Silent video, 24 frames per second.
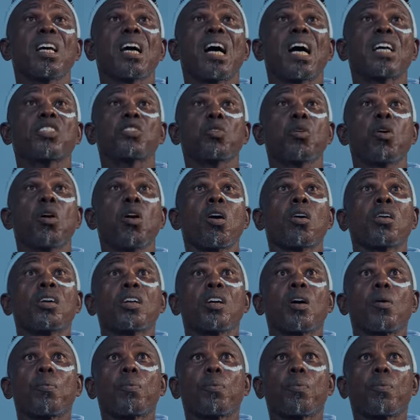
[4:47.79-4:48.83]
He has to
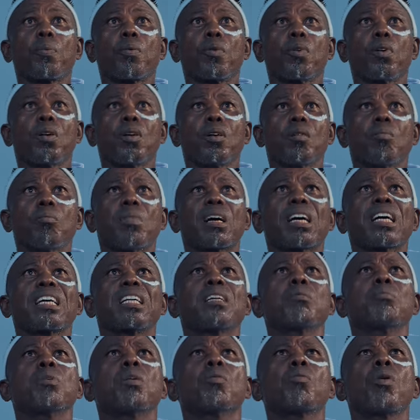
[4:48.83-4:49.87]
hurry up. I
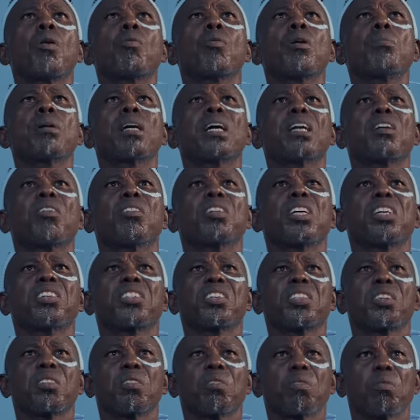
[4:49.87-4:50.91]
can remember women and
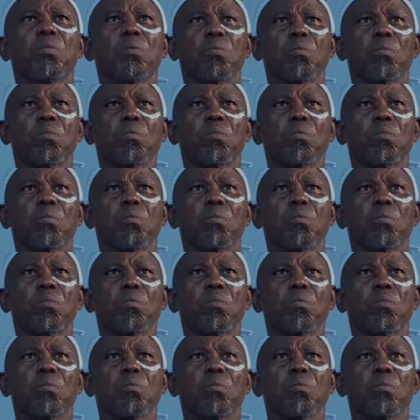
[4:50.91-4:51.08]
others.